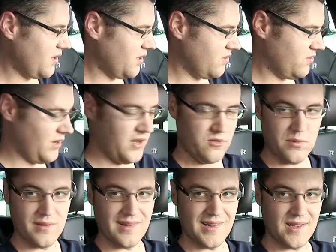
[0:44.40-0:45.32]
as
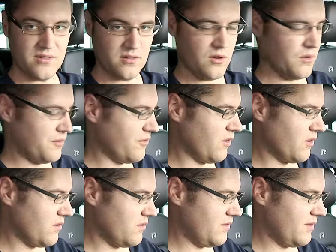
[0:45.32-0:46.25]
with the last Golf R,
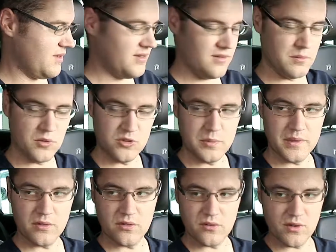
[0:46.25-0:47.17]
this is a much
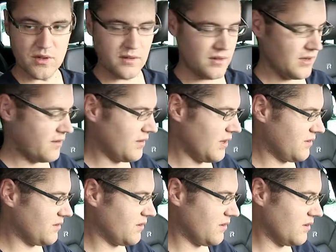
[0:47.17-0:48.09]
bigger screen than in the
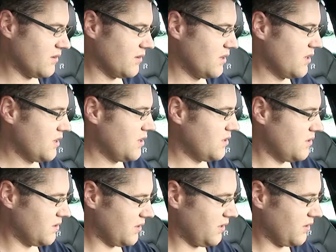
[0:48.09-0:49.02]
last car.
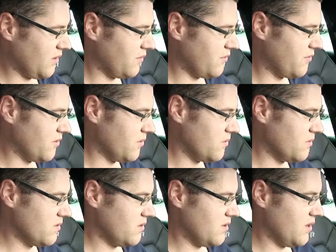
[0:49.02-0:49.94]
You can go through
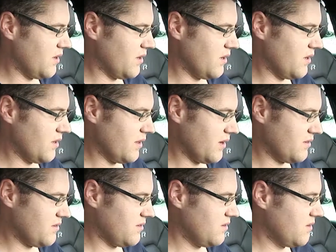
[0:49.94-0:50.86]
that